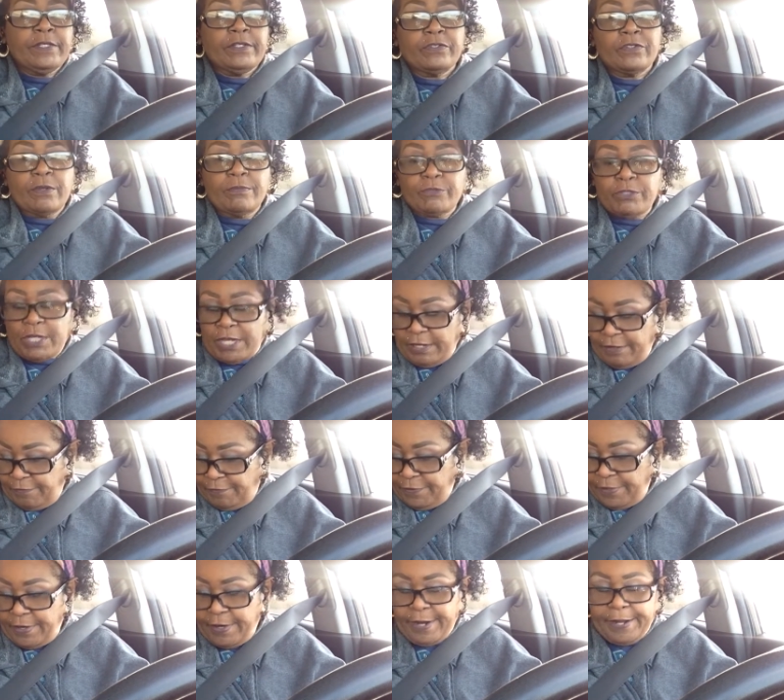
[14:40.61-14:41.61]
so I'm trying to
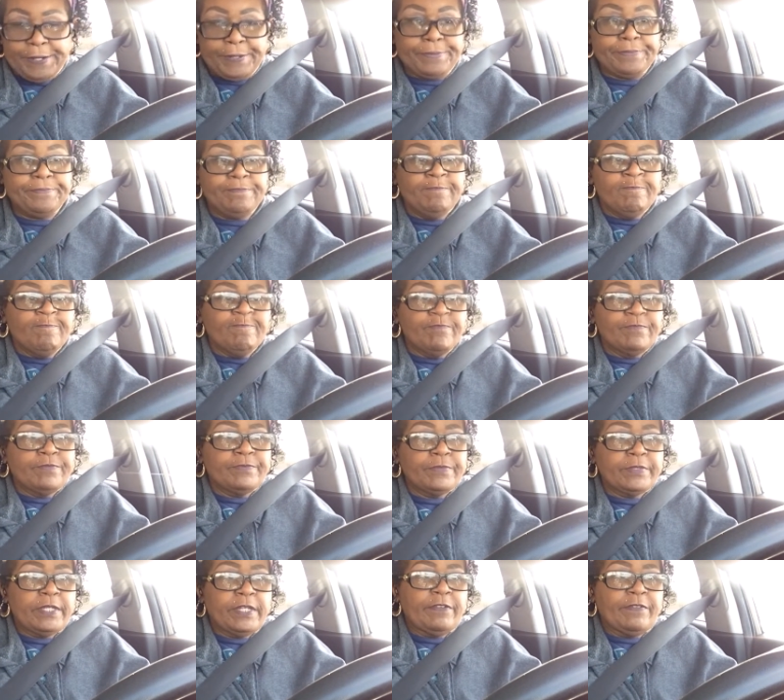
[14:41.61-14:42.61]
figure out
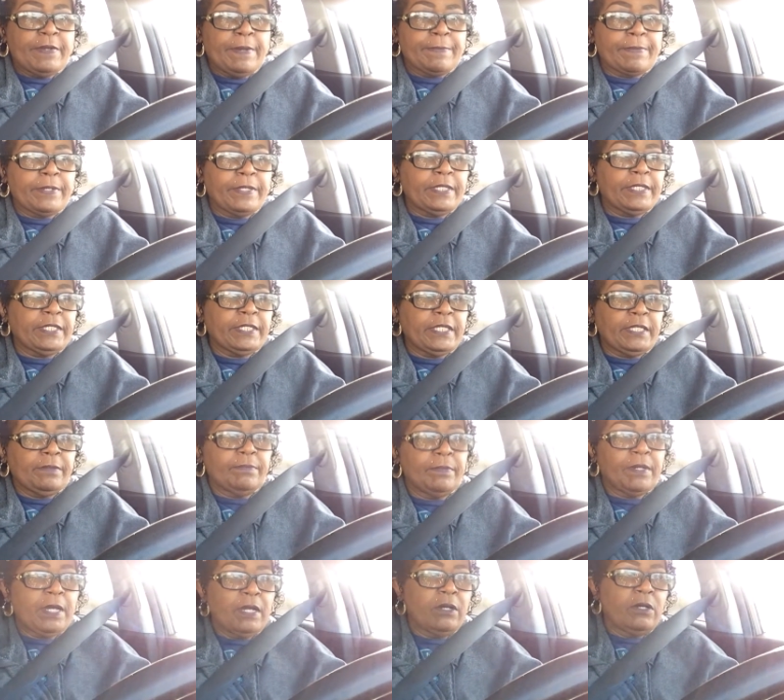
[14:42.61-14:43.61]
if I'm going to get
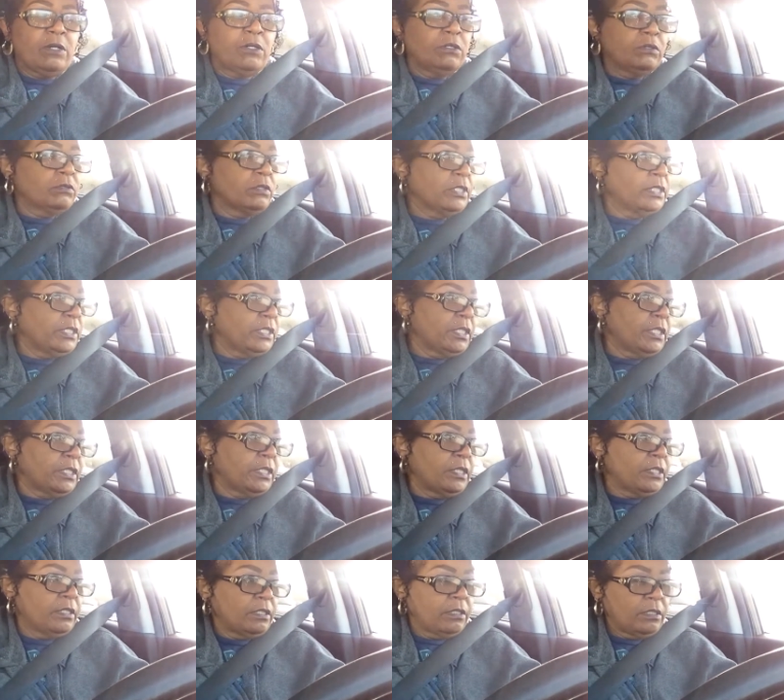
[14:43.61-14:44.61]
my own
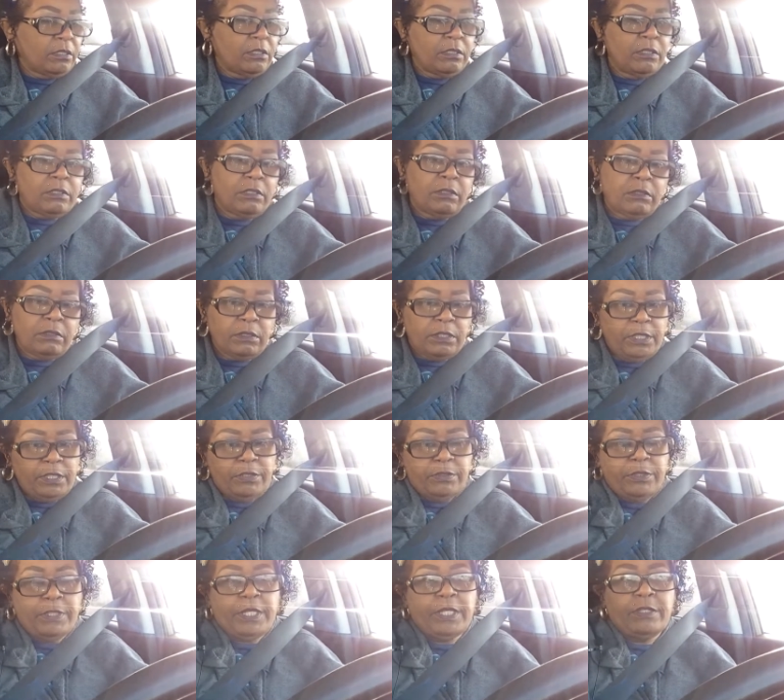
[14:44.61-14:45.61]
uh,
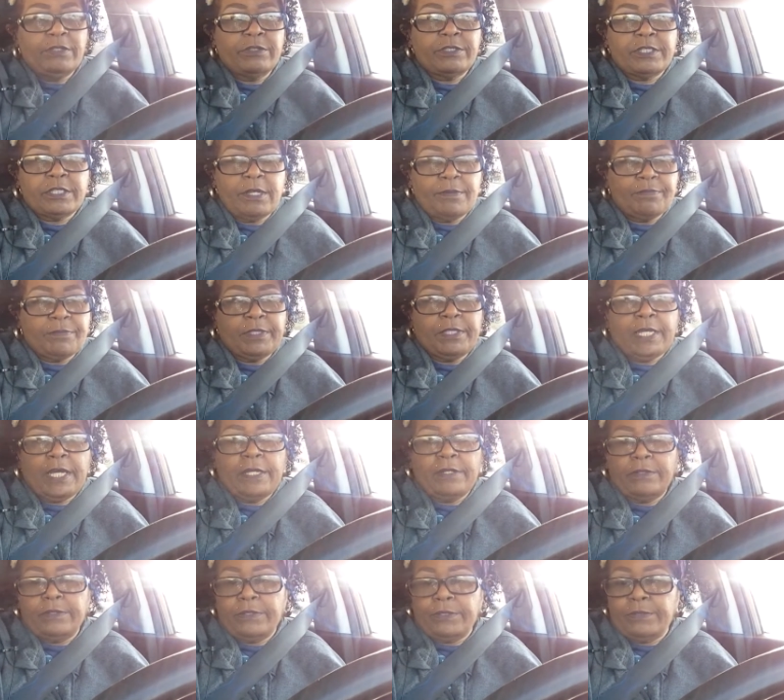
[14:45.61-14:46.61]
internet or something. I
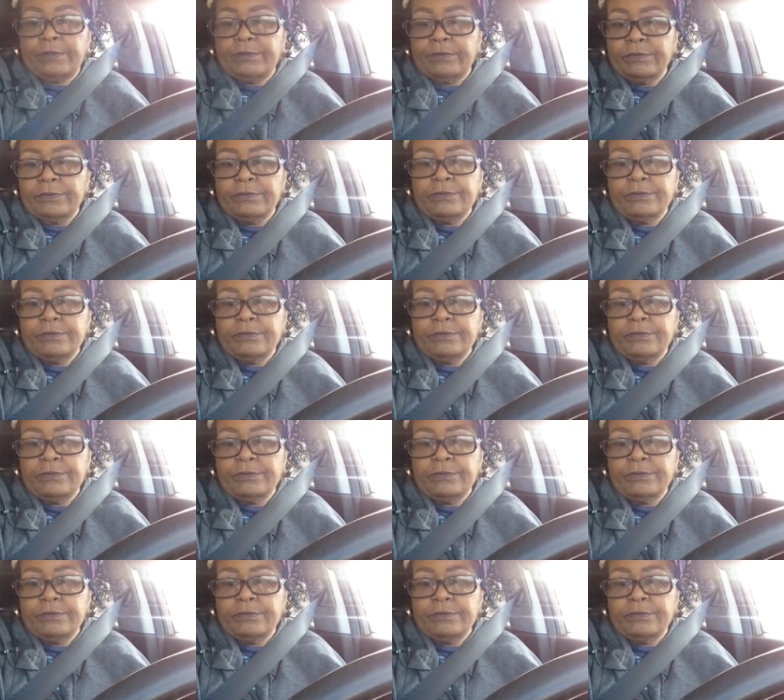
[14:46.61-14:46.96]
don't know.